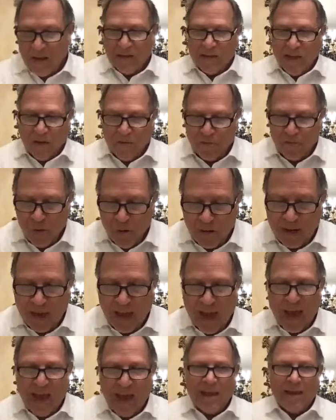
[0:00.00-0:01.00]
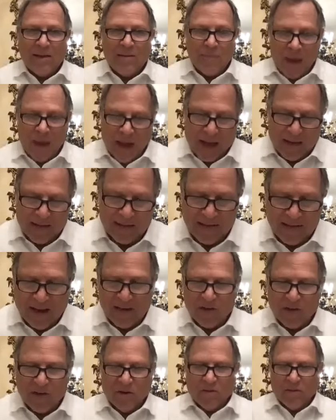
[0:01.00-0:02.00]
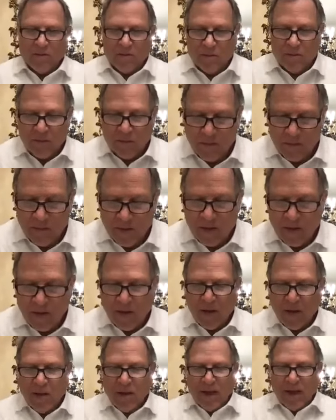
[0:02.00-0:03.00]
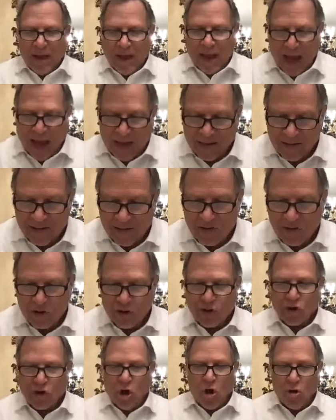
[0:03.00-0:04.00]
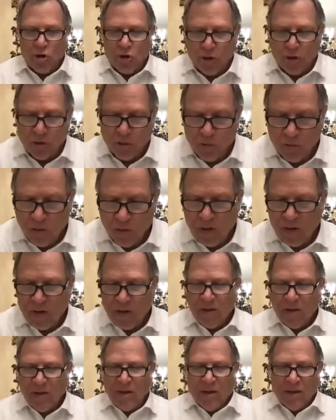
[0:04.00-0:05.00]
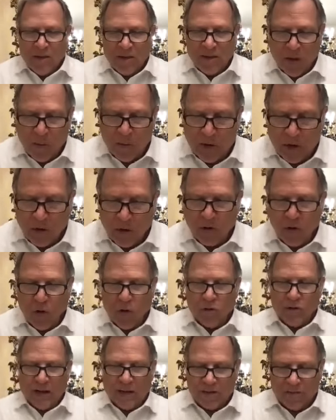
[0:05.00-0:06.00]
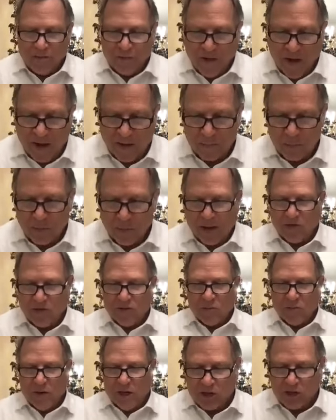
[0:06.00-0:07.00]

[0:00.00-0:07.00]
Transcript: Lafuke mehadatanya. And to show you that we don't hold like the flying grace.